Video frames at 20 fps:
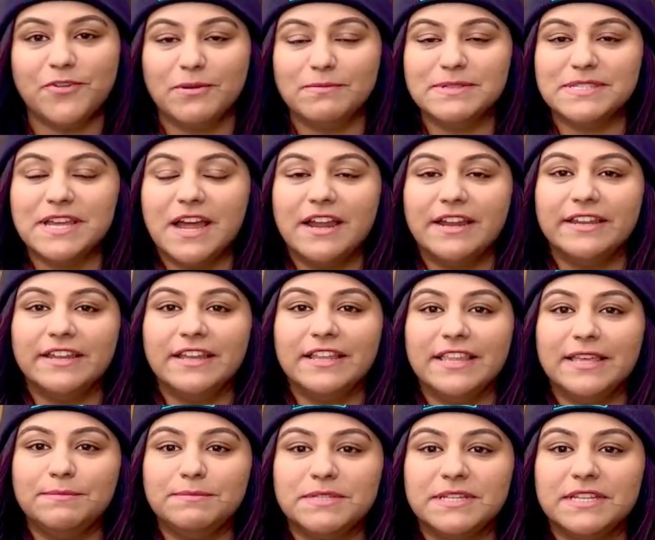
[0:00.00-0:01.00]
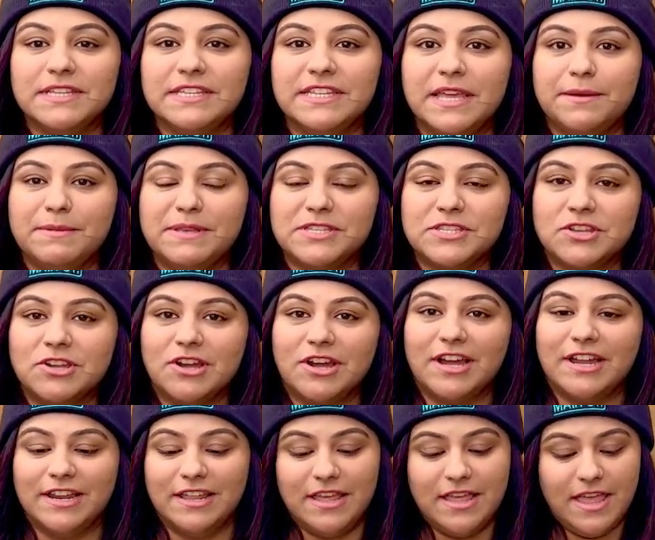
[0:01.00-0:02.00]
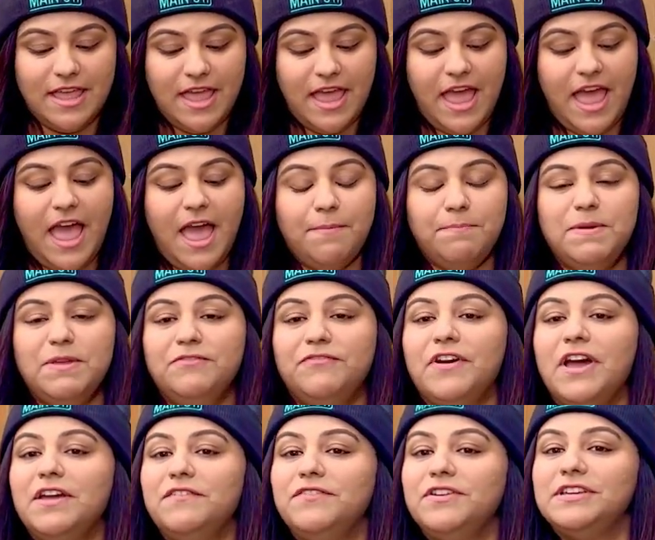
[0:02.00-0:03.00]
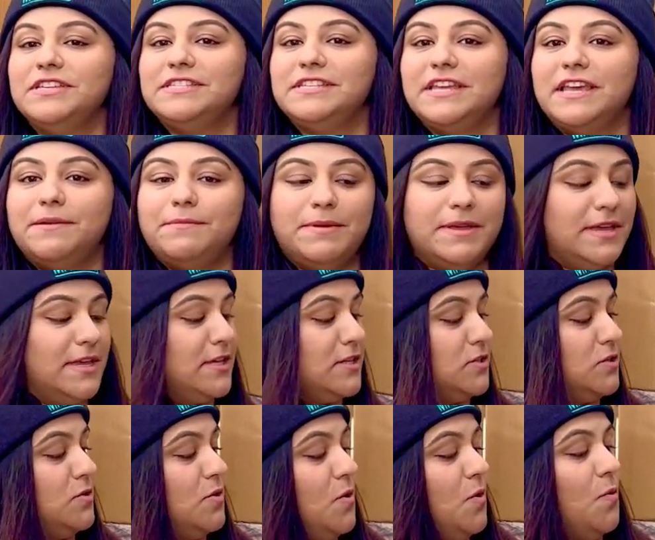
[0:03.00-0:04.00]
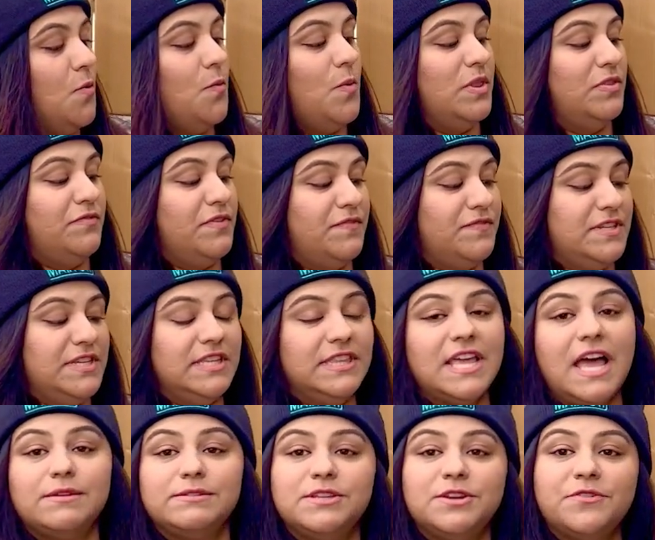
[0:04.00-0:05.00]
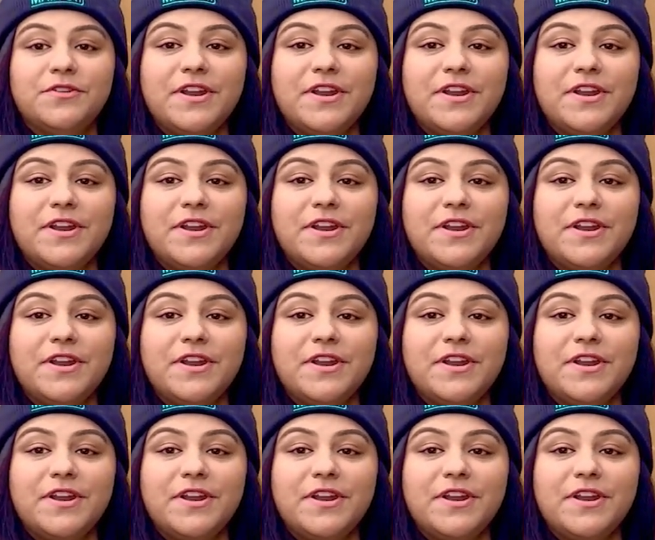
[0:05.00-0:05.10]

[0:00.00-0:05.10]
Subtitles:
from Sarnia Limpton DMS Squad. Happy 5 years DMS with 15,000